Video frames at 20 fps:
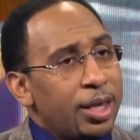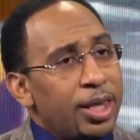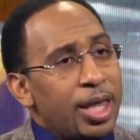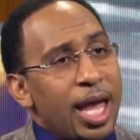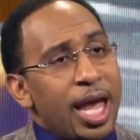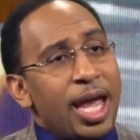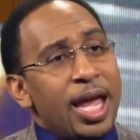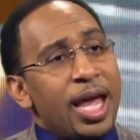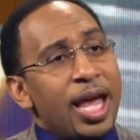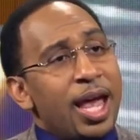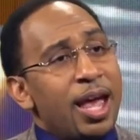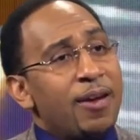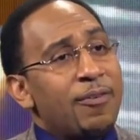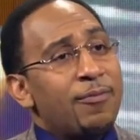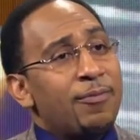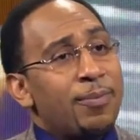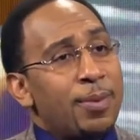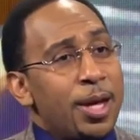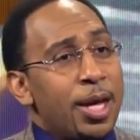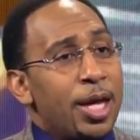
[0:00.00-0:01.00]
they
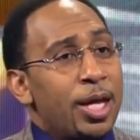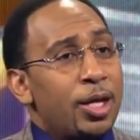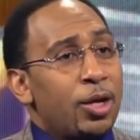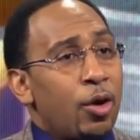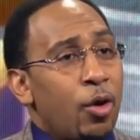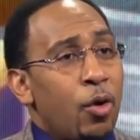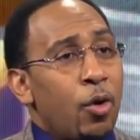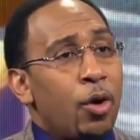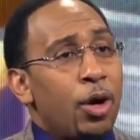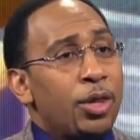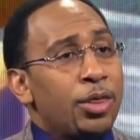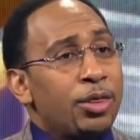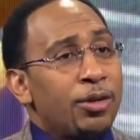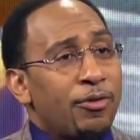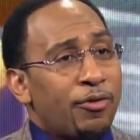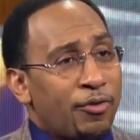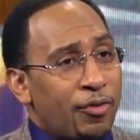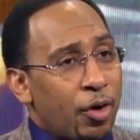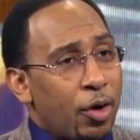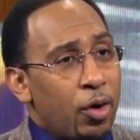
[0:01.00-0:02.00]
have been on
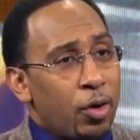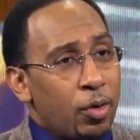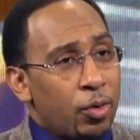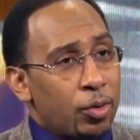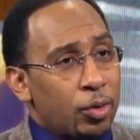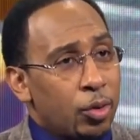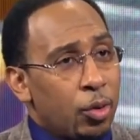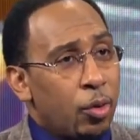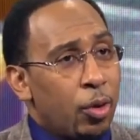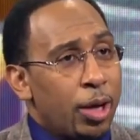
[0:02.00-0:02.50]
the phone